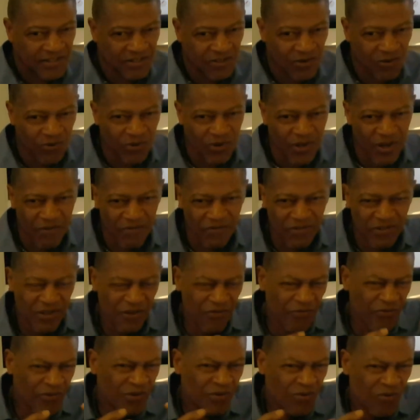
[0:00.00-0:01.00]
So we have
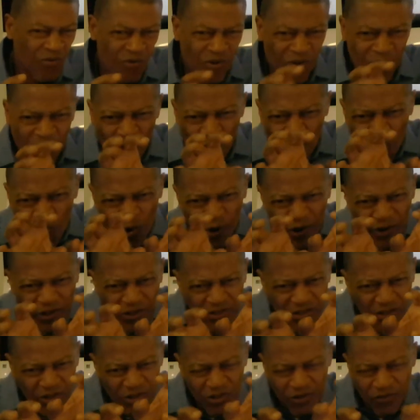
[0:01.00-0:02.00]
different organs
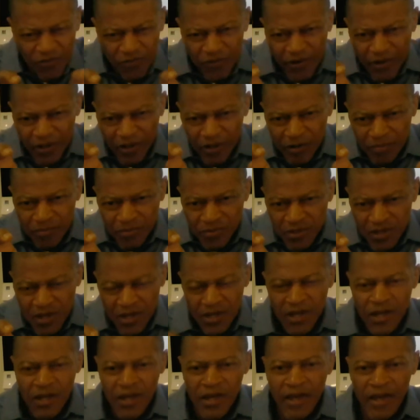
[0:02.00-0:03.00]
that are developed,
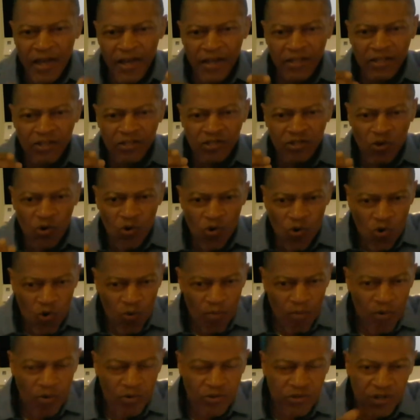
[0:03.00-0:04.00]
and it's the
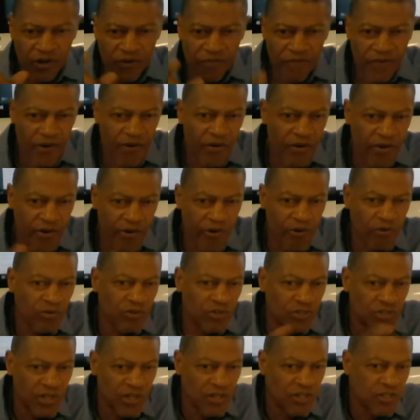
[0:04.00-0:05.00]
hormones at very early
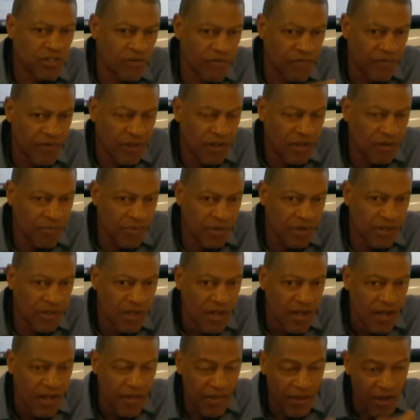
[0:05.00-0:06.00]
stage of development
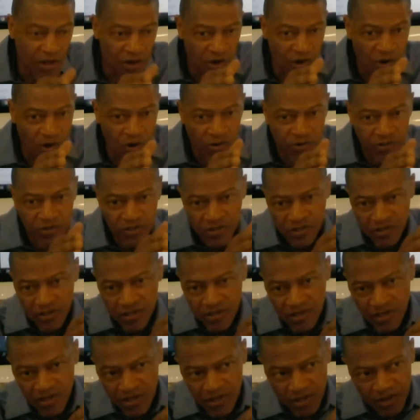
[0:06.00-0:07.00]
that causes
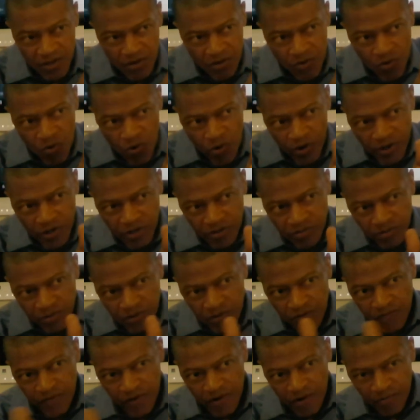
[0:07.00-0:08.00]
the organism to
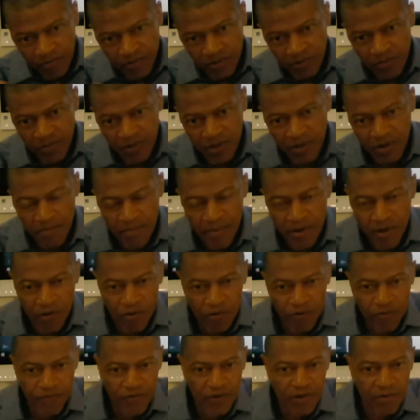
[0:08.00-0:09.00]
develop into being male
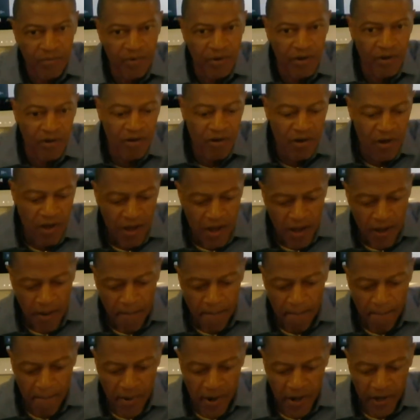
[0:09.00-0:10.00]
or female.
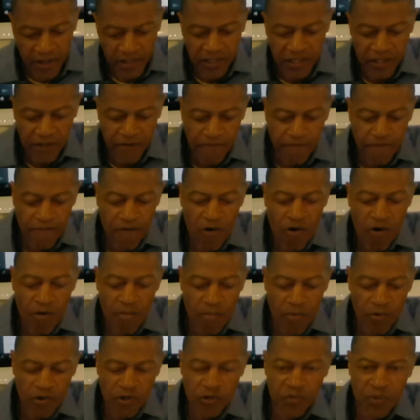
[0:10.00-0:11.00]
By default,
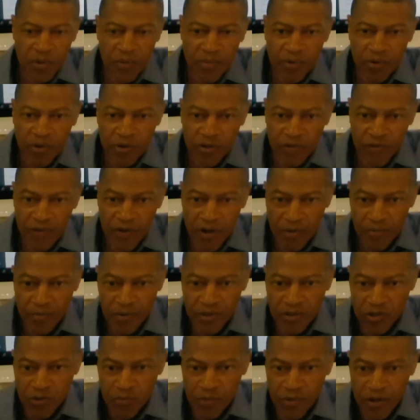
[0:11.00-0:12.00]
most people are developed
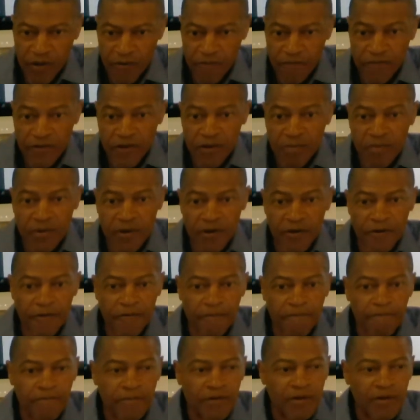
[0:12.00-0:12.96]
into being a female.